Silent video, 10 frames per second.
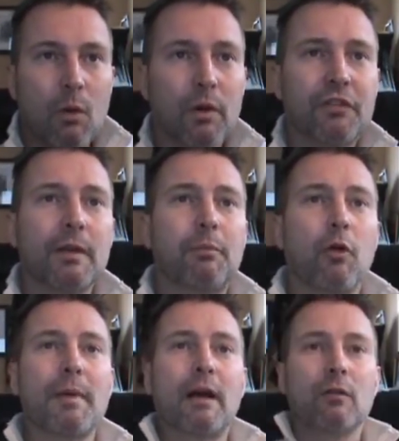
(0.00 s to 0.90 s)
What is the
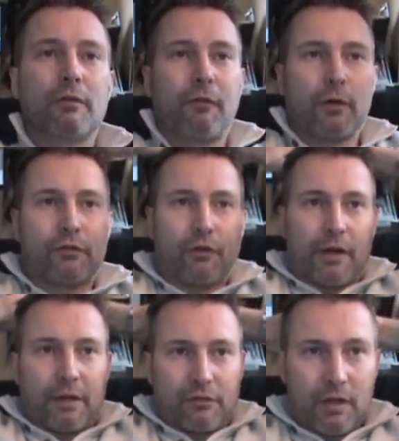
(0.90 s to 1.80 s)
employment outlook for
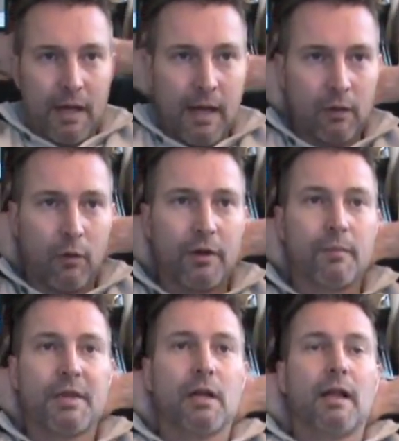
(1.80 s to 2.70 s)
attorneys?
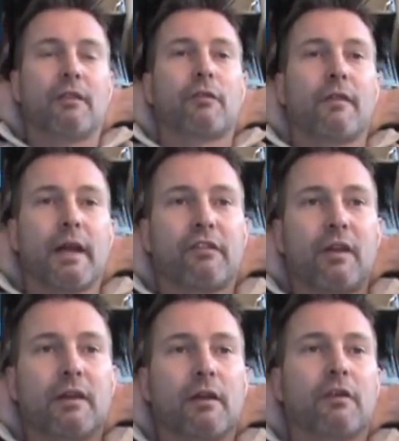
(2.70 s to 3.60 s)
According to the BLS, over the
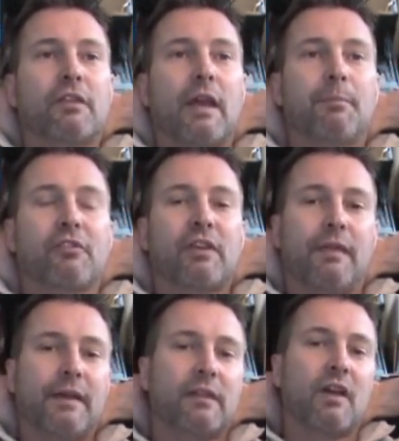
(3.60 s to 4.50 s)
next 10 years,
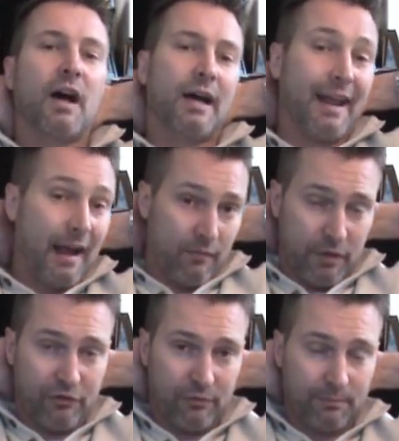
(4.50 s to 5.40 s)
8%. That's on
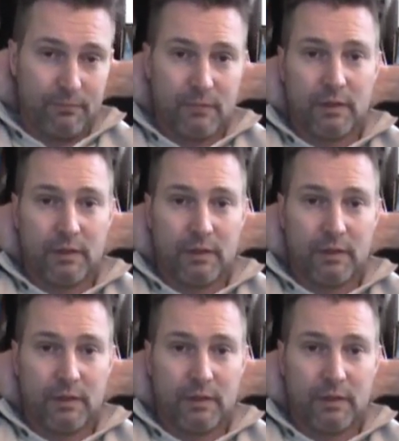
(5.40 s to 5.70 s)
average.